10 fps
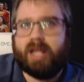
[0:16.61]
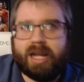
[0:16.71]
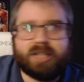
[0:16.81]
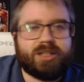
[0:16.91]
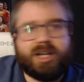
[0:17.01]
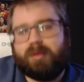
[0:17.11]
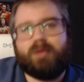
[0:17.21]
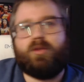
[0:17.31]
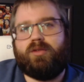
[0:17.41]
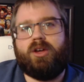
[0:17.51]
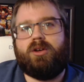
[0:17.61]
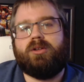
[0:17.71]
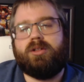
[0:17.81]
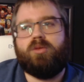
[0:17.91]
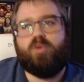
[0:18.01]
it's going to be
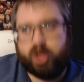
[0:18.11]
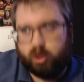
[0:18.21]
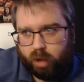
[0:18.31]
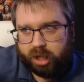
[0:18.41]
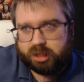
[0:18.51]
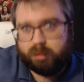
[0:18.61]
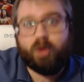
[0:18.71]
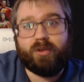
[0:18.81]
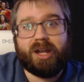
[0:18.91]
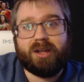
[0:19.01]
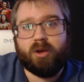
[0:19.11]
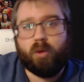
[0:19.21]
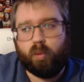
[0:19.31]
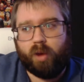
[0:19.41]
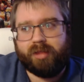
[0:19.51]
revealed when you watch the movie
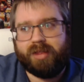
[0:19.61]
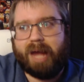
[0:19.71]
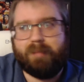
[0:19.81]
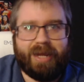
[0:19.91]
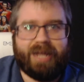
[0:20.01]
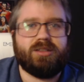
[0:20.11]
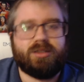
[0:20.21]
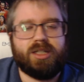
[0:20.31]
what that means.